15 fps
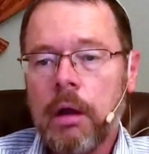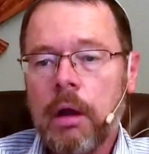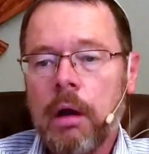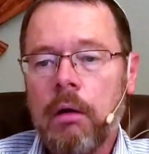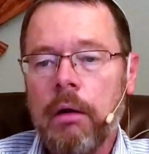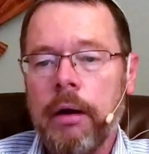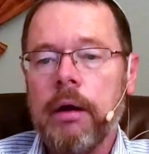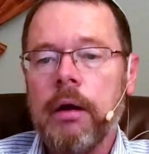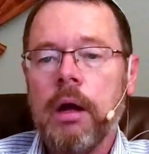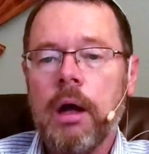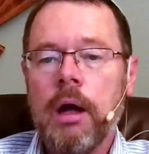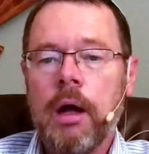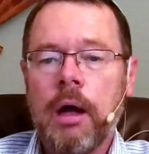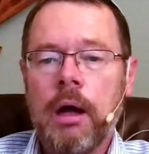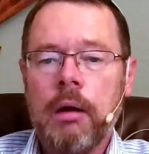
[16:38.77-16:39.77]
All right,
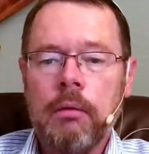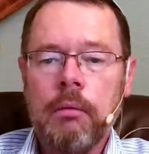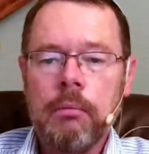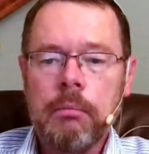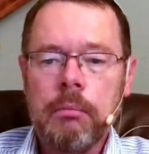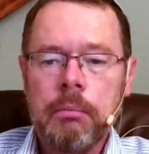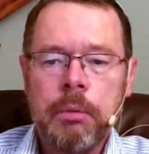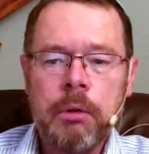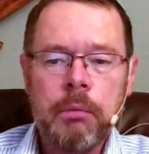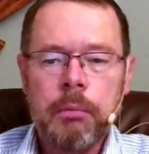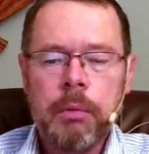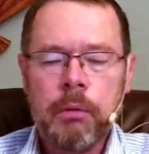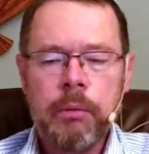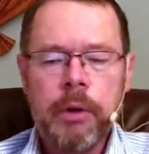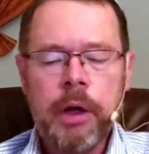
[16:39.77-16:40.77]
but
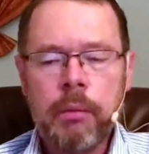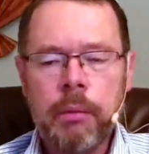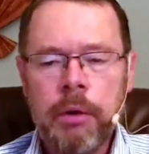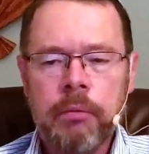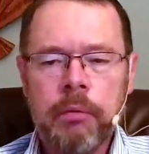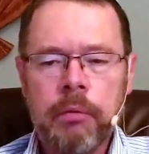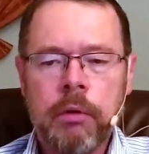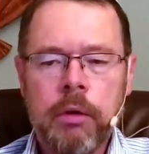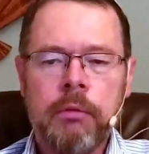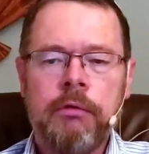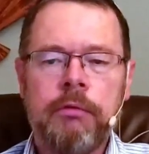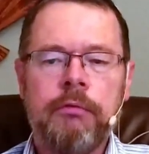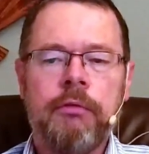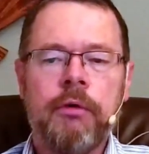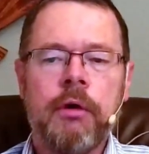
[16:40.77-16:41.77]
when do we really
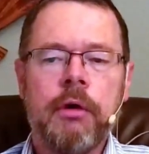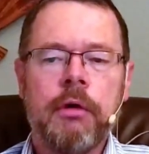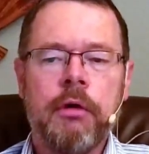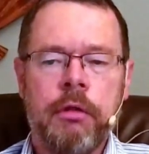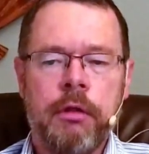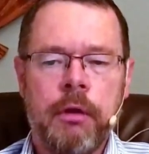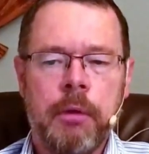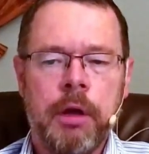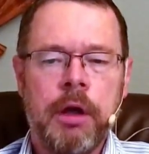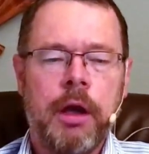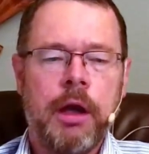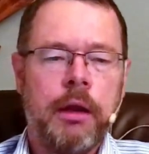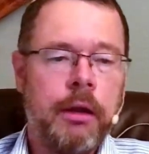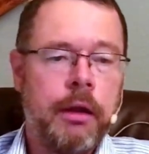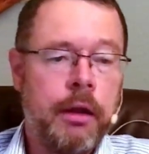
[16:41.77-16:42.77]
refer to them in
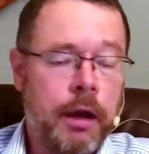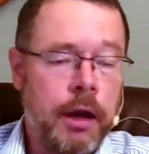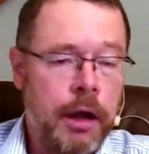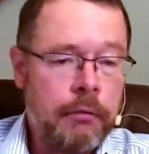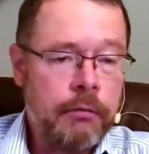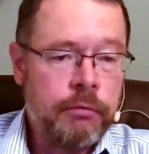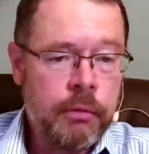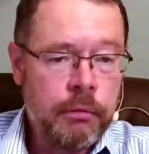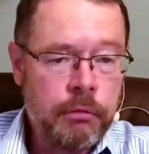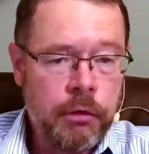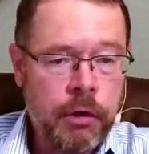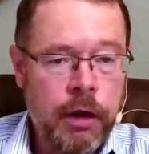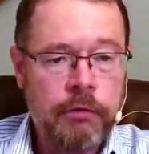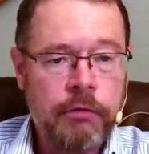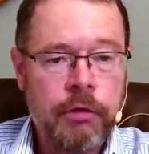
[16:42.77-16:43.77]
daily life? When was the
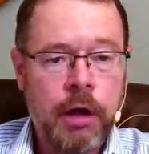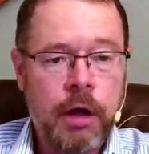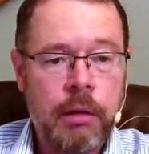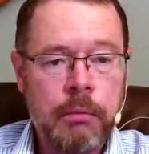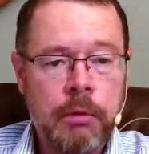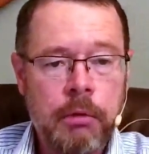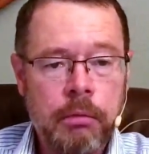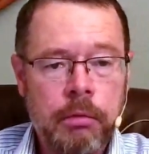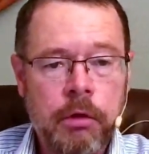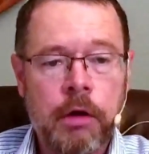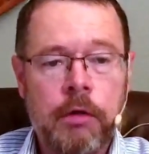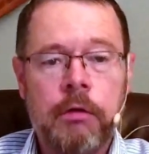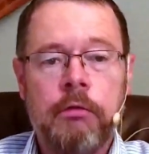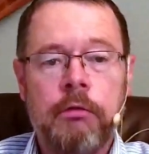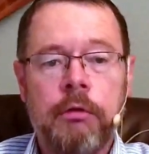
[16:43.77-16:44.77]
last time you
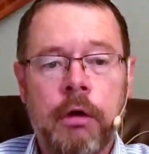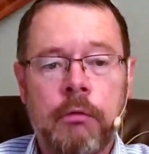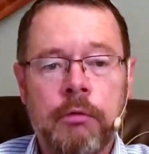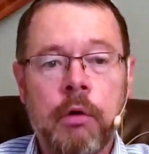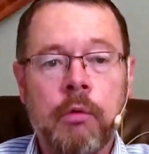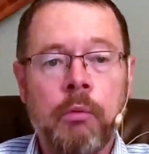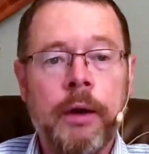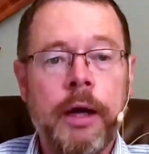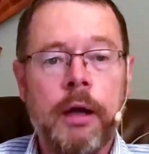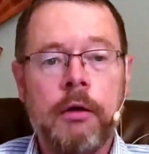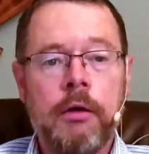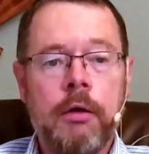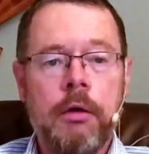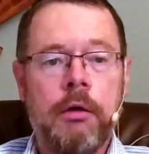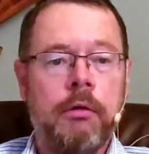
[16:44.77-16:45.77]
thought to yourself, "Oh, wait,
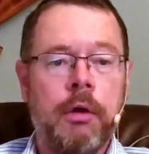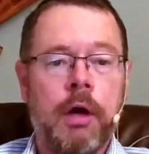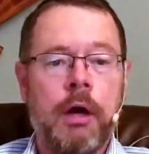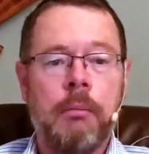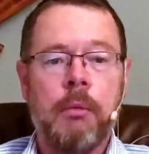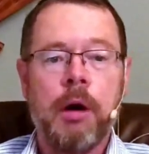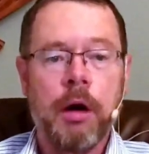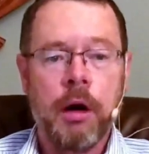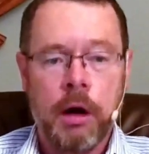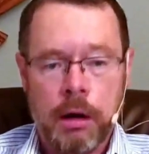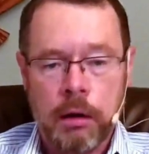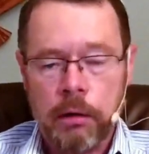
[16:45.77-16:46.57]
do not murder"?